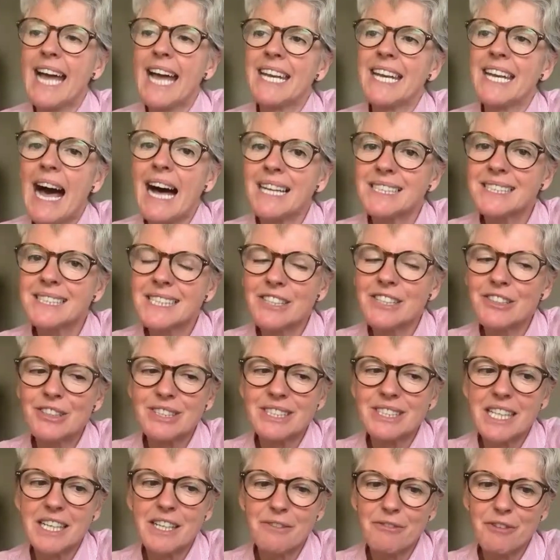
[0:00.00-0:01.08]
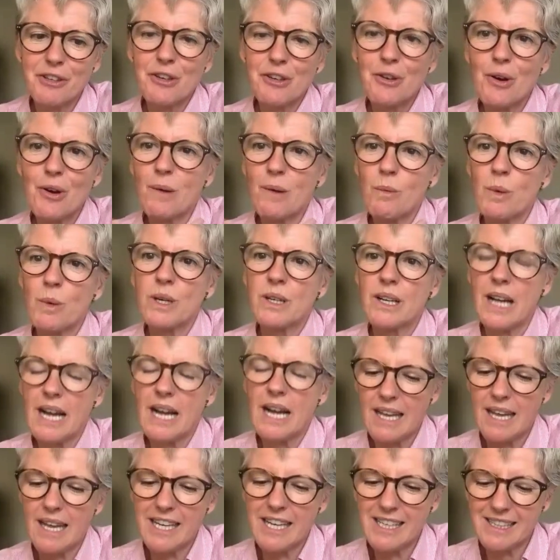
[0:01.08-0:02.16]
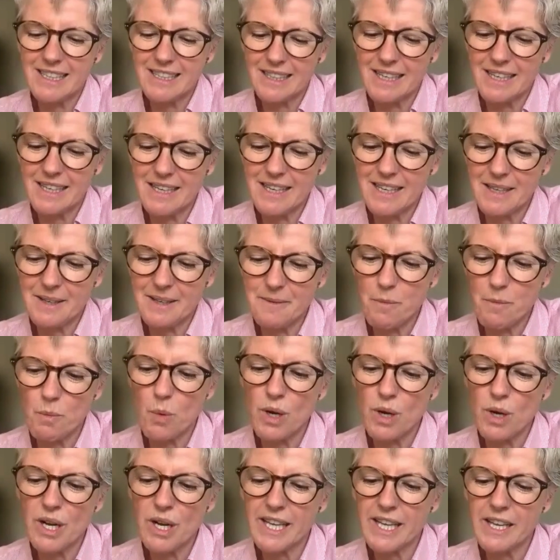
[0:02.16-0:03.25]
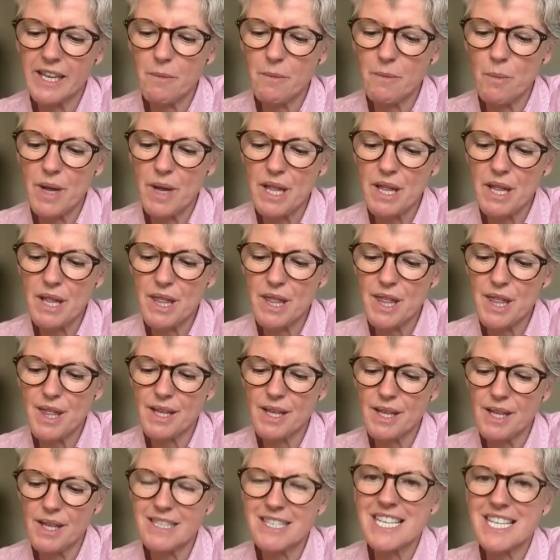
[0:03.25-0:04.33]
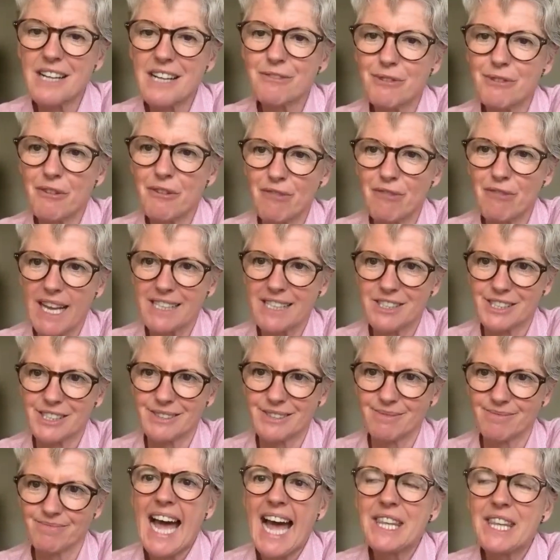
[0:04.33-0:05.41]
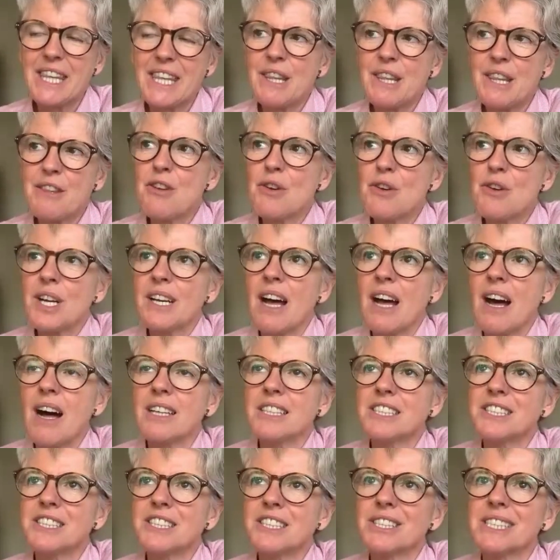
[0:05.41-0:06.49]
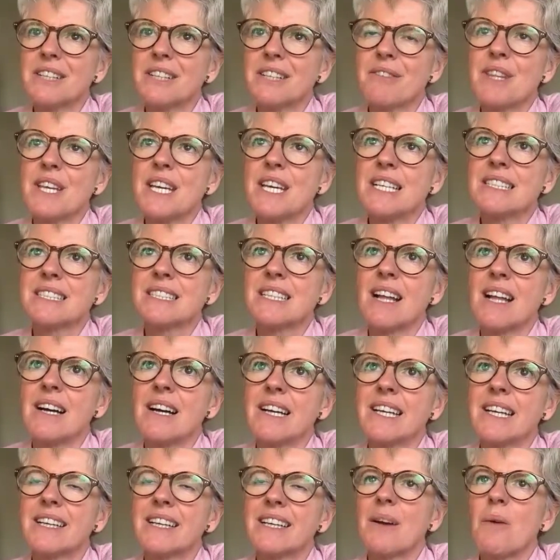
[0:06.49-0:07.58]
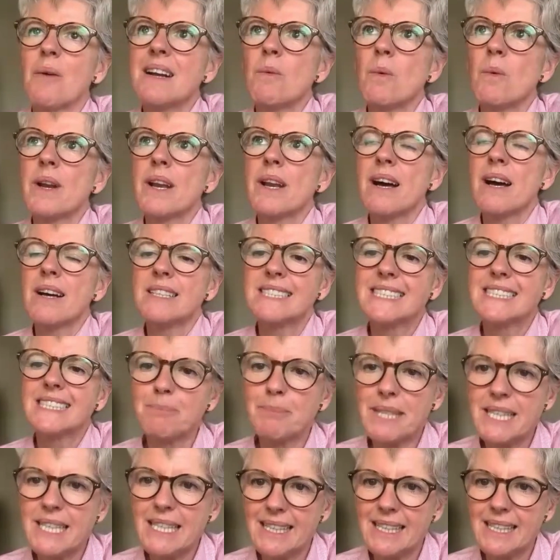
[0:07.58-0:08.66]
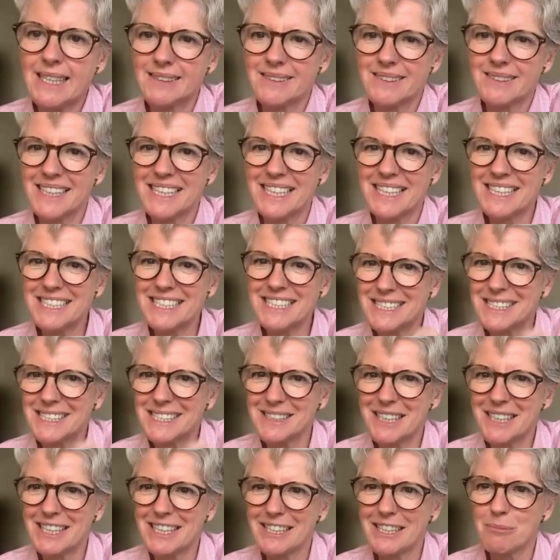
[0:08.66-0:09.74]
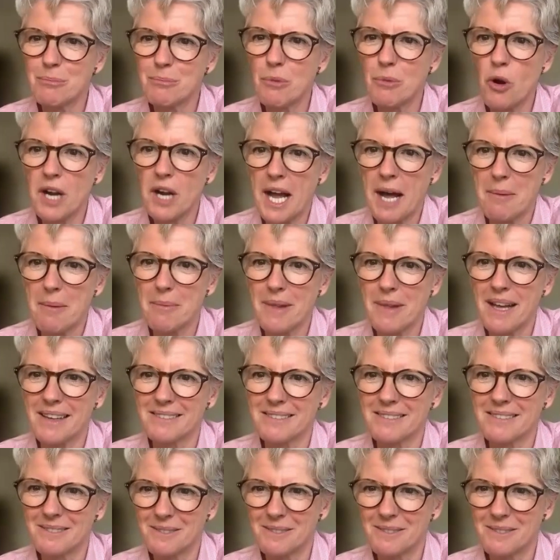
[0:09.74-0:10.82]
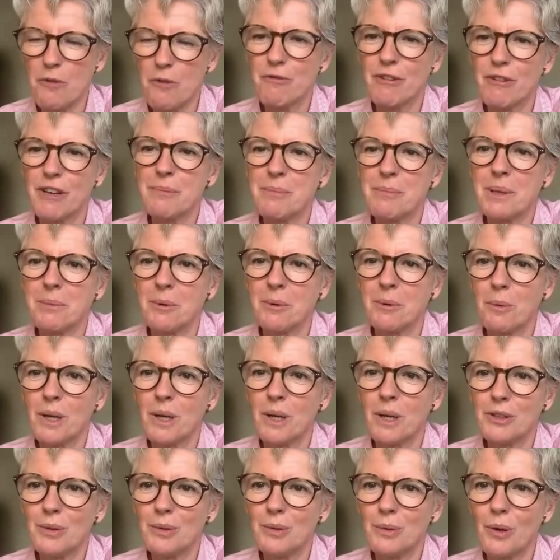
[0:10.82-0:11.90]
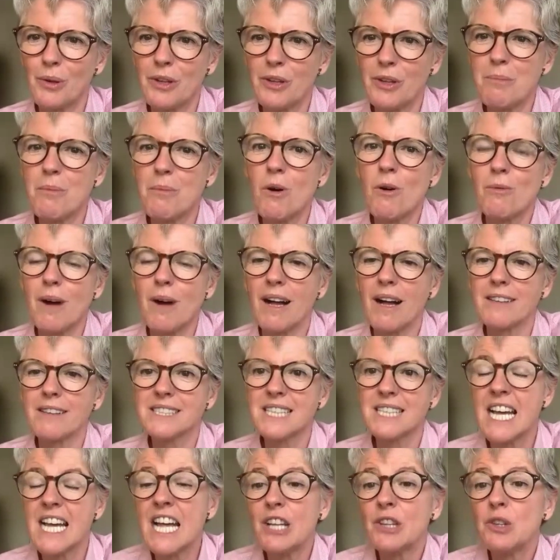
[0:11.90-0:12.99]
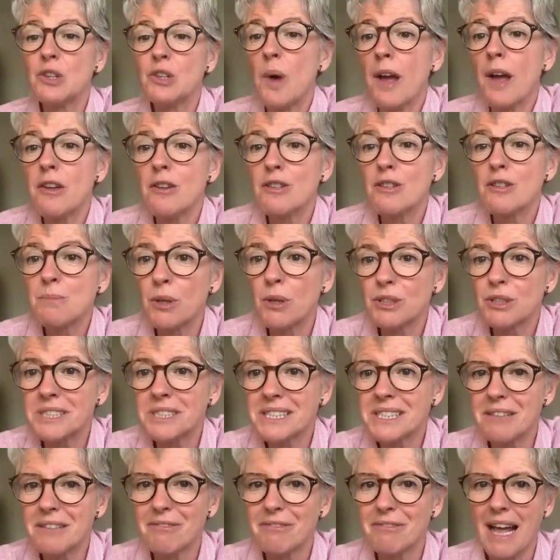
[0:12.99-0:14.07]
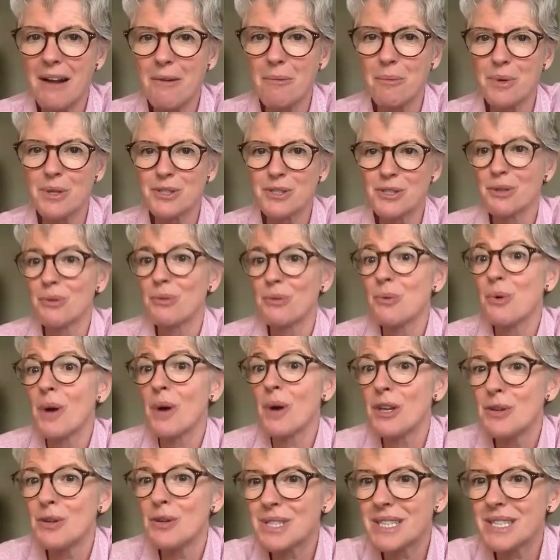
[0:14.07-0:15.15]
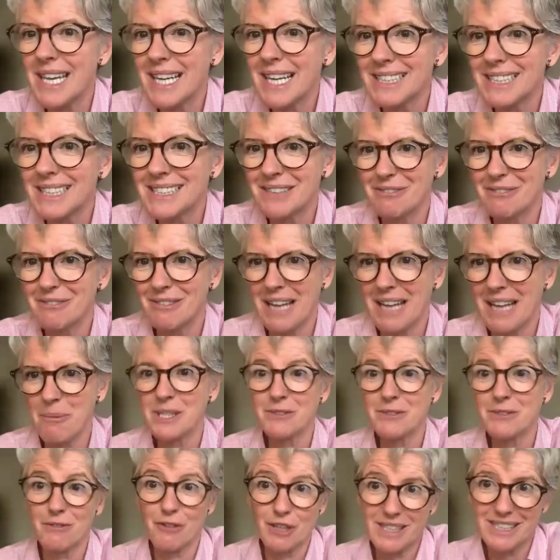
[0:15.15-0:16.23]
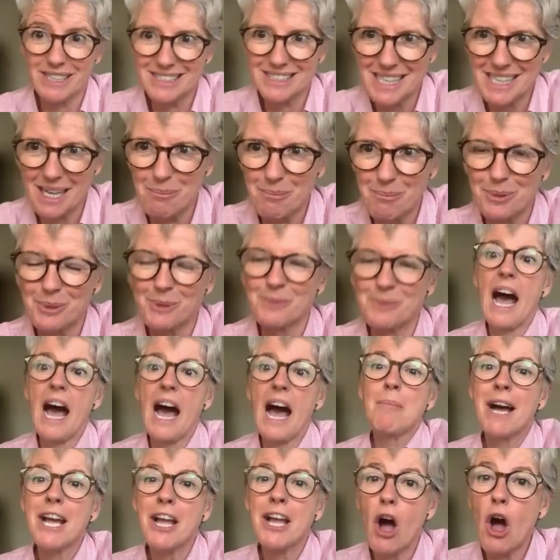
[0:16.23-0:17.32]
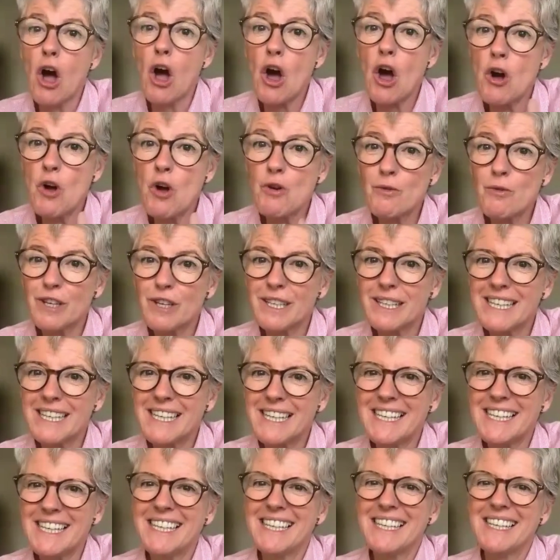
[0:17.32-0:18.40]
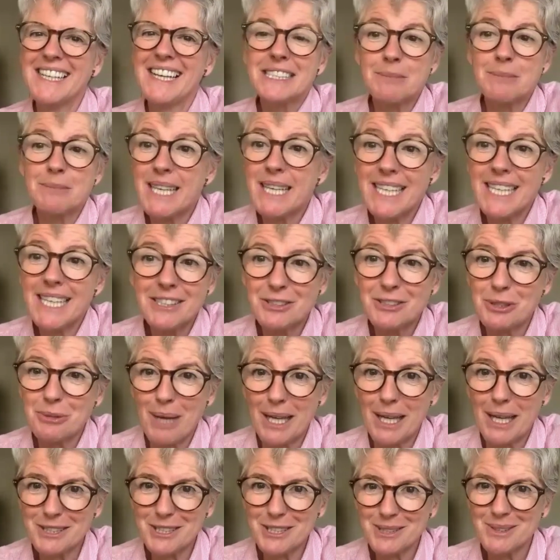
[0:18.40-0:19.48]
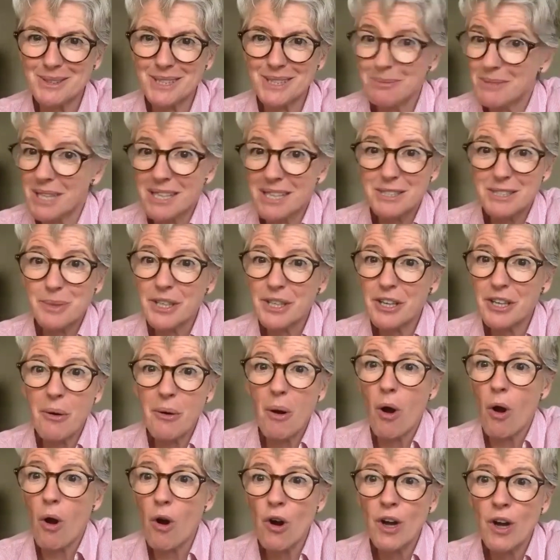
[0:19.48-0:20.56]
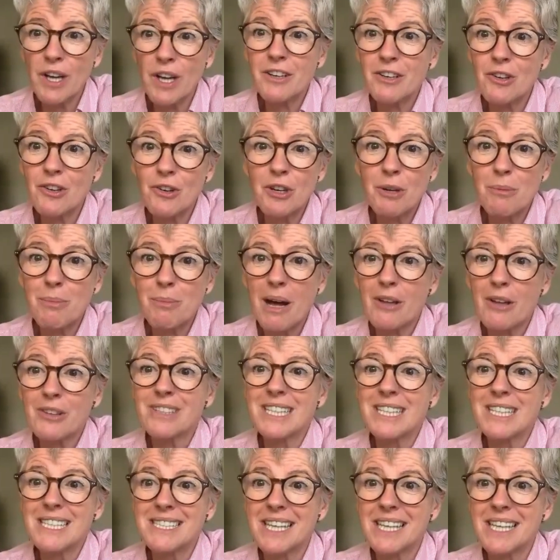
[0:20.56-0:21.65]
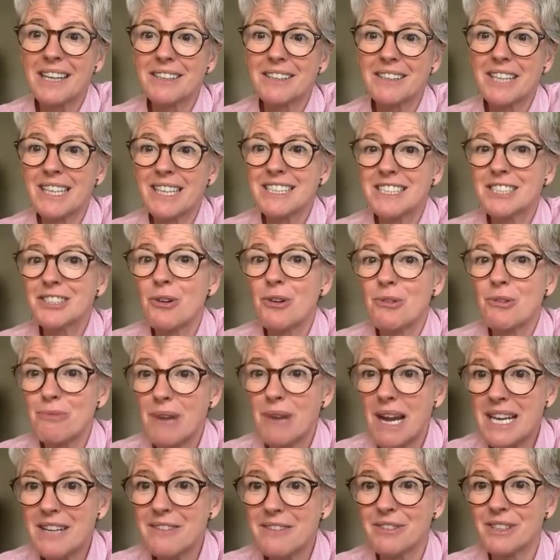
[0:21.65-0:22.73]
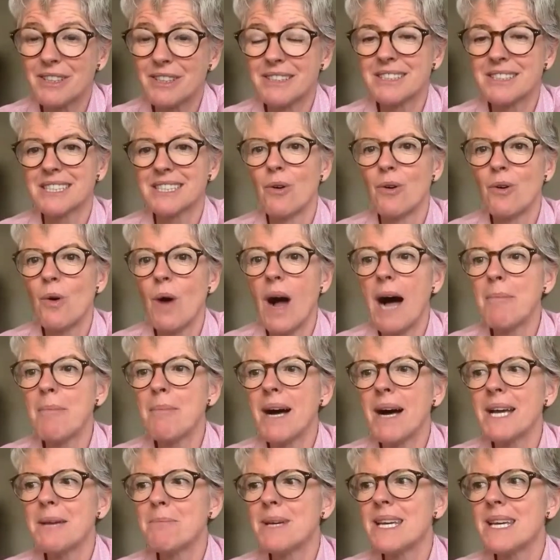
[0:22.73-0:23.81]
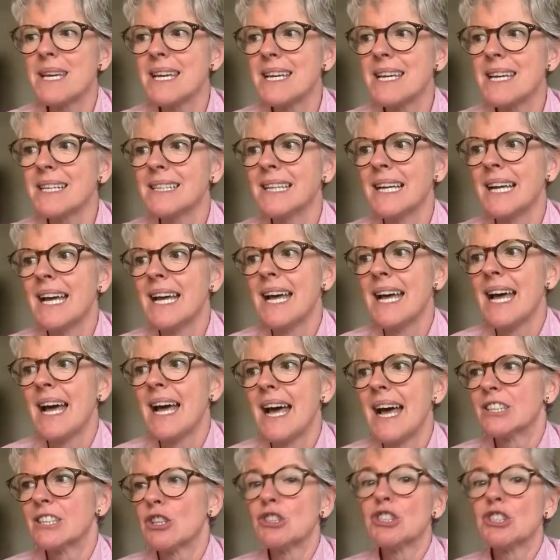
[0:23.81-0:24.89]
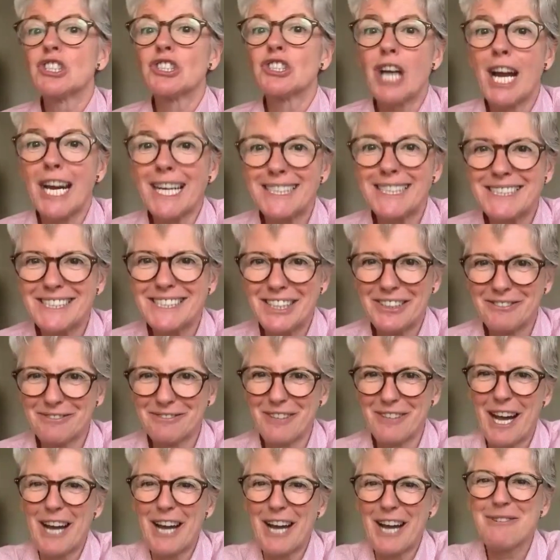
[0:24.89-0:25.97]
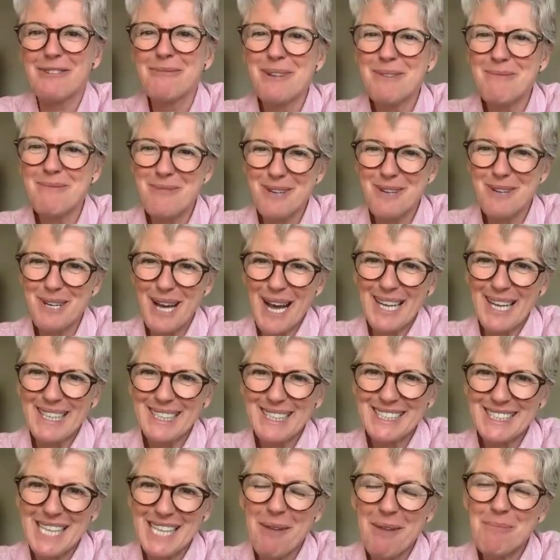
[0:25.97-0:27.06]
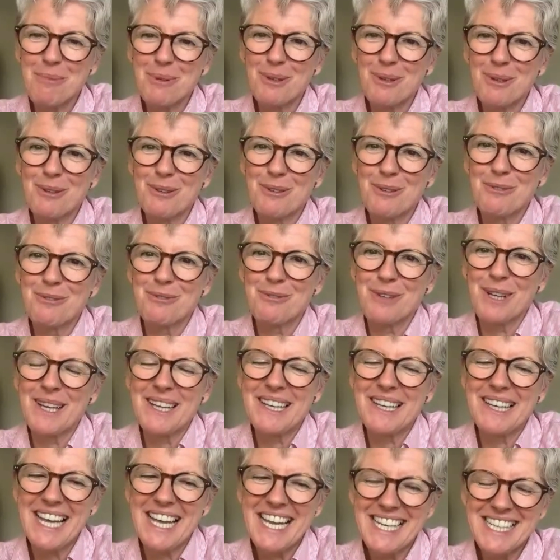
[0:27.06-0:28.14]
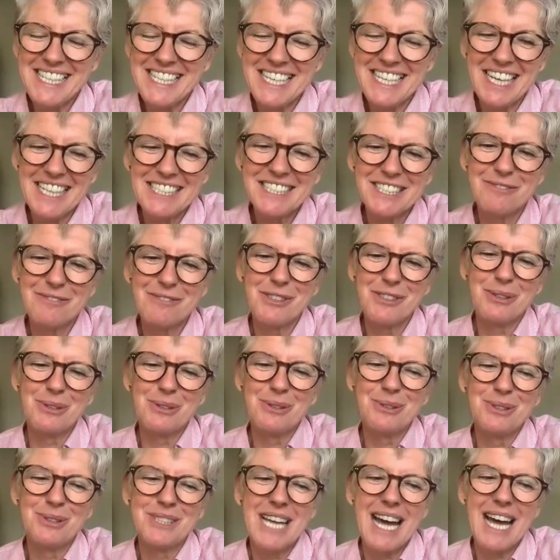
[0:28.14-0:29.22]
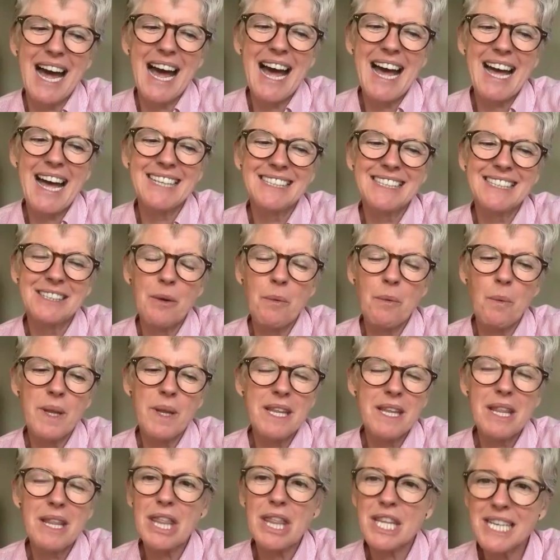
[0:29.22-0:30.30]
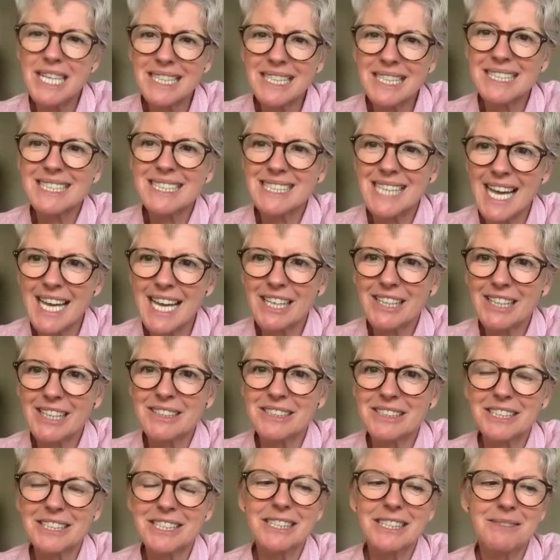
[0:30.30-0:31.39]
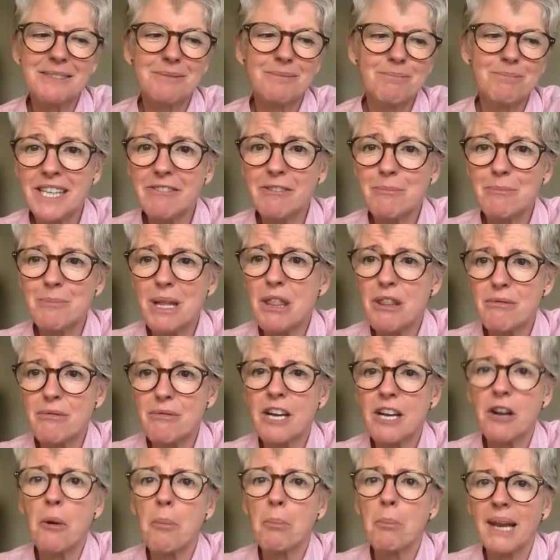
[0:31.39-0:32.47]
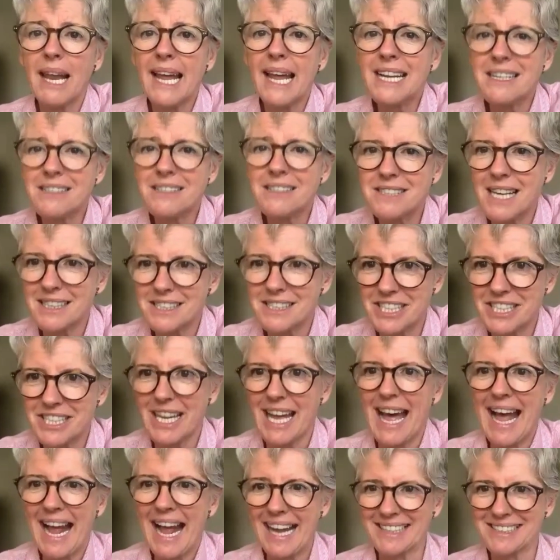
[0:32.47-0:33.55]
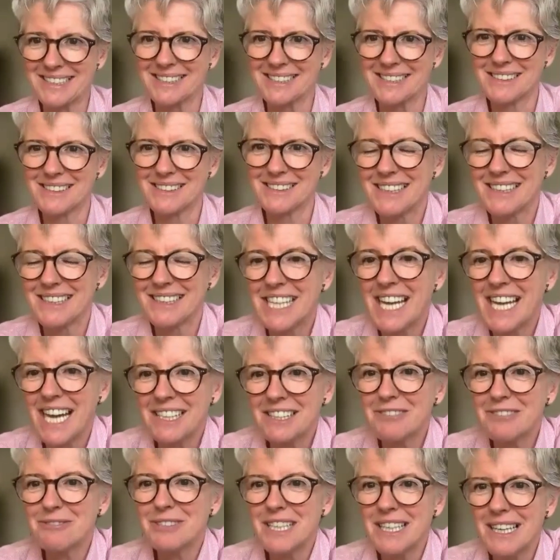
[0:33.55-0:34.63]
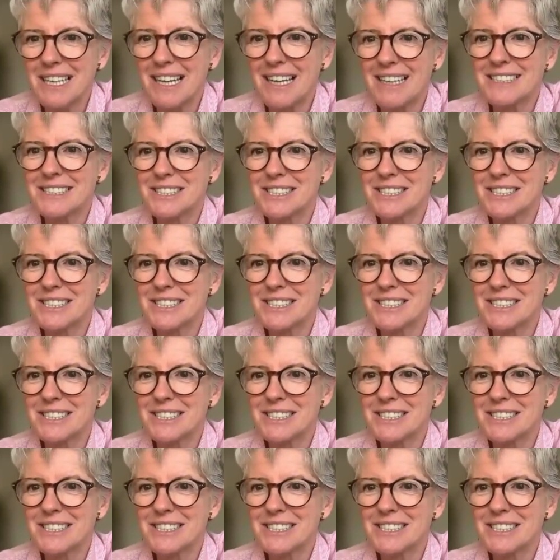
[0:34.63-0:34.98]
And asking yourself, I like working with self-reflection. And you can ask yourself things like, when I speak in this little mock-up that hopefully people will do on their mobiles, do I use positive language or do I use negative language, for example? Am I overly speaking too much? Sometimes we go on and on about detail that is not relevant. Or am I being constructive? I remember an example of a lady I interviewed, and within 30 seconds, she'd given me 3 complaints that she had. And she hadn't realized.